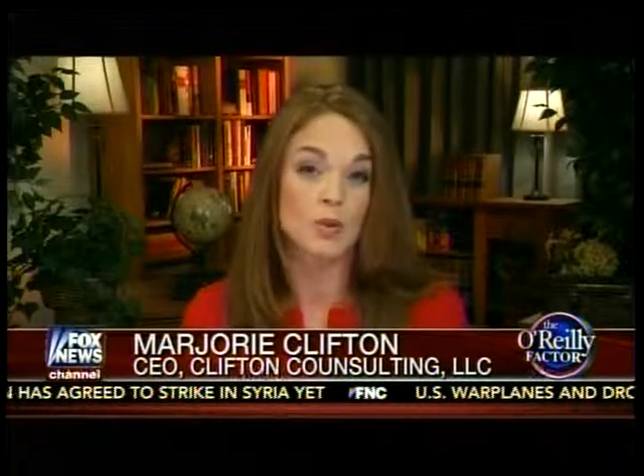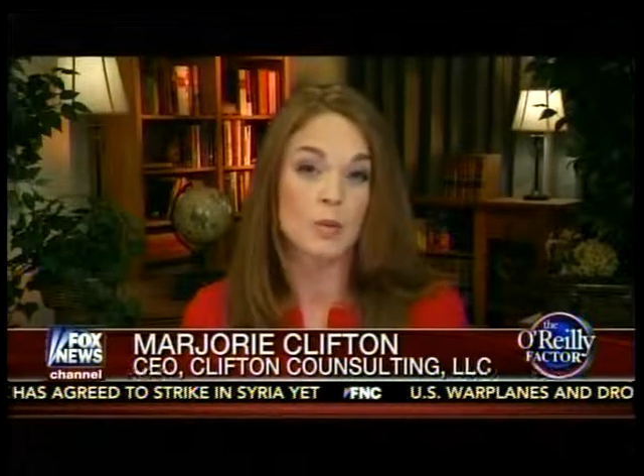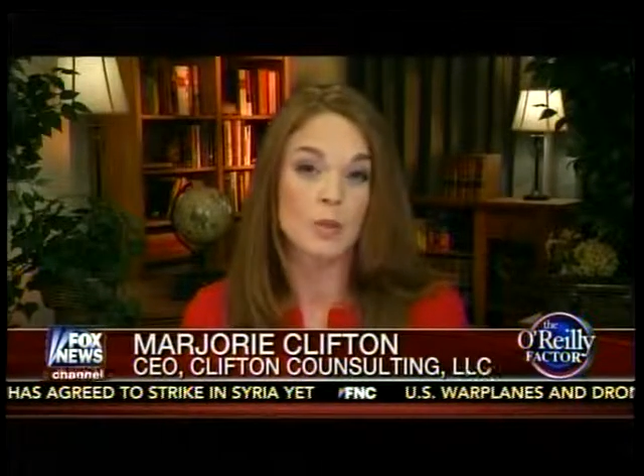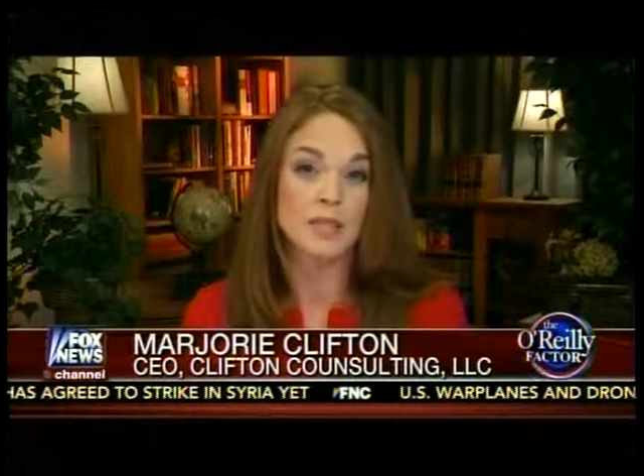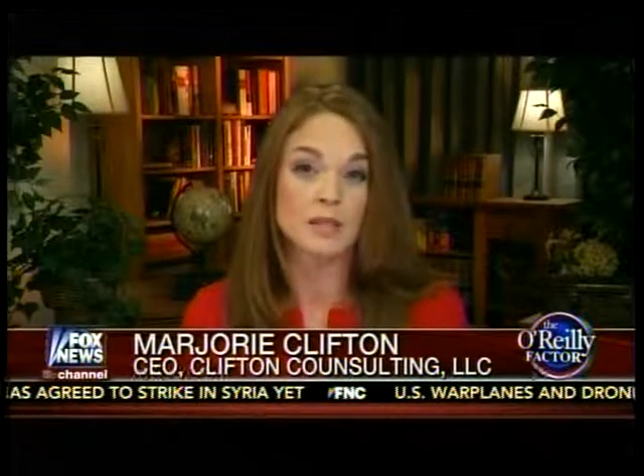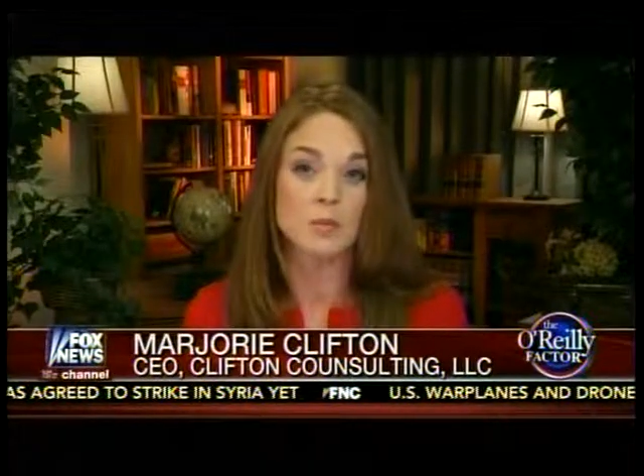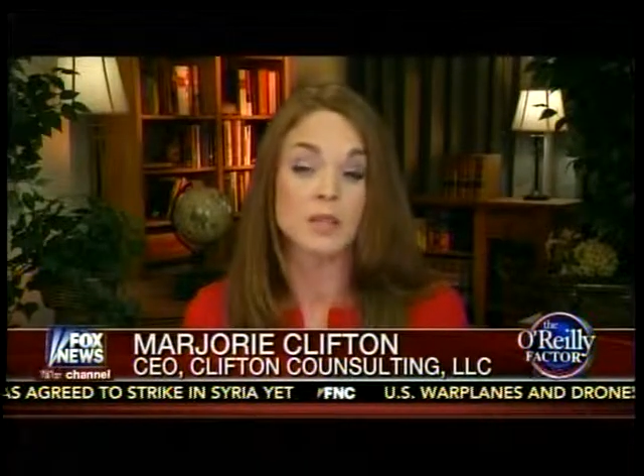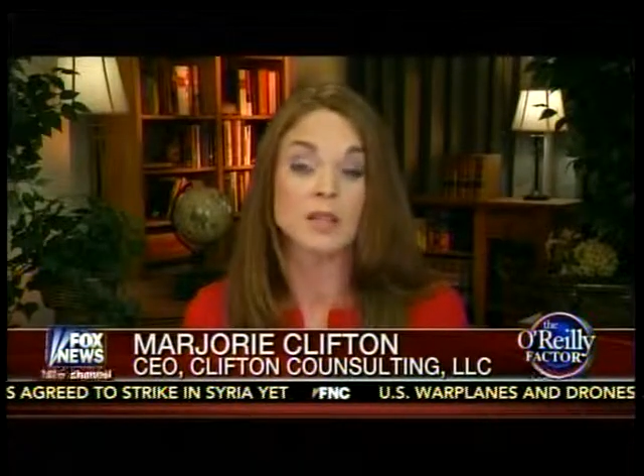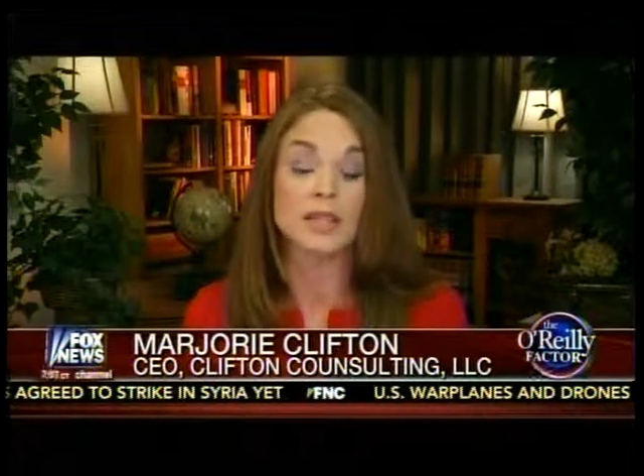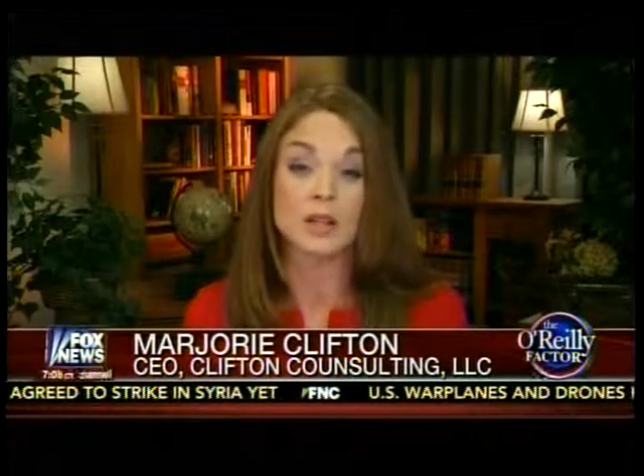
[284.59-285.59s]
with women's
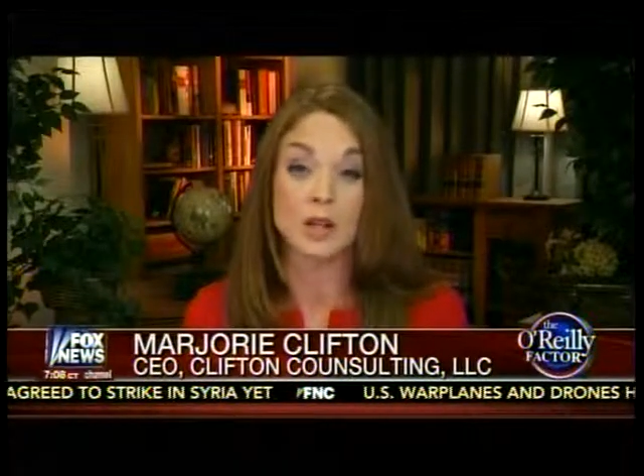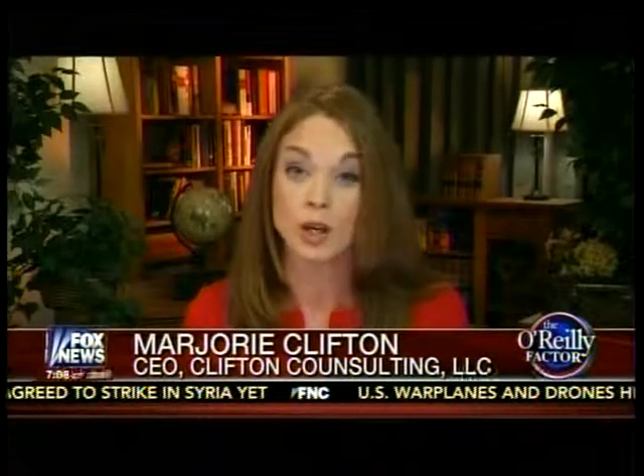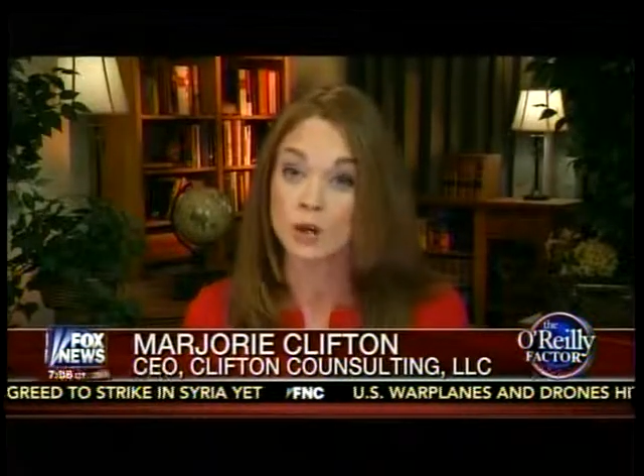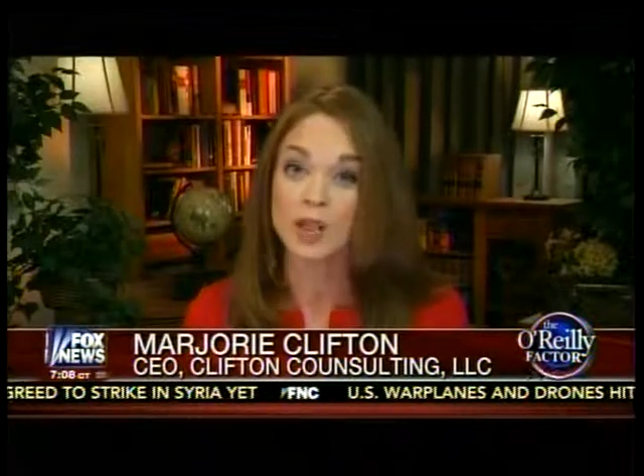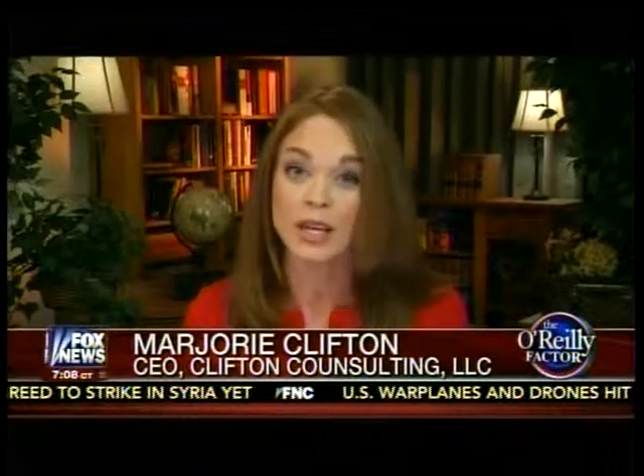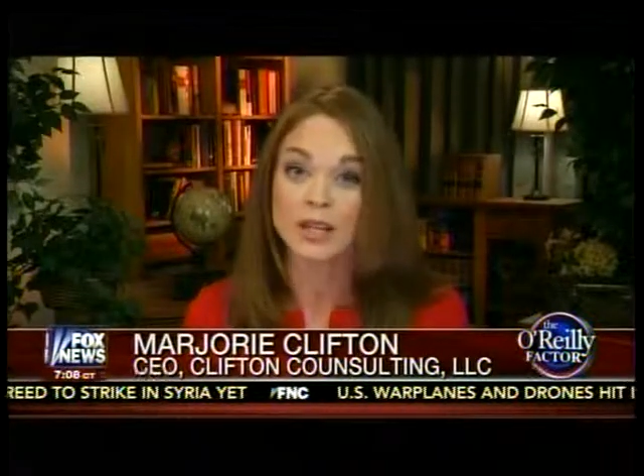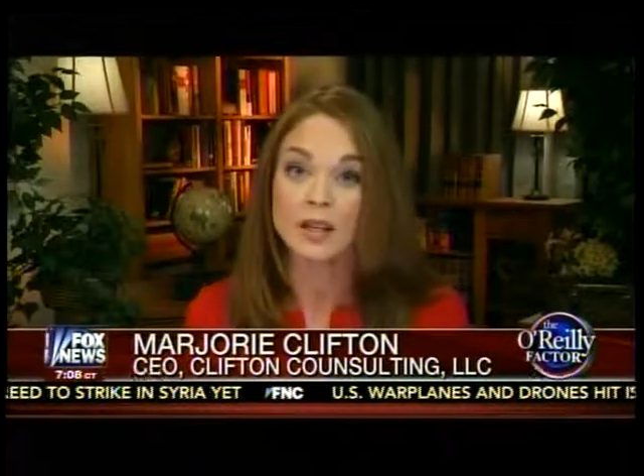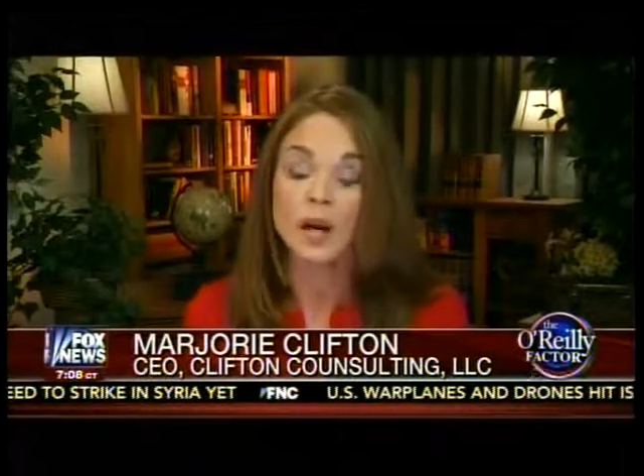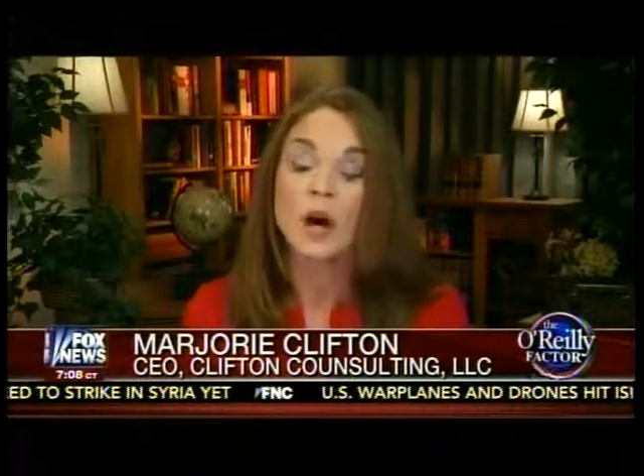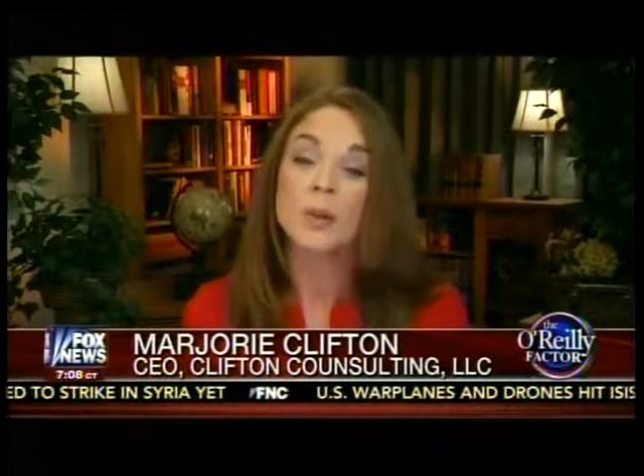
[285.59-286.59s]
ability to negotiate,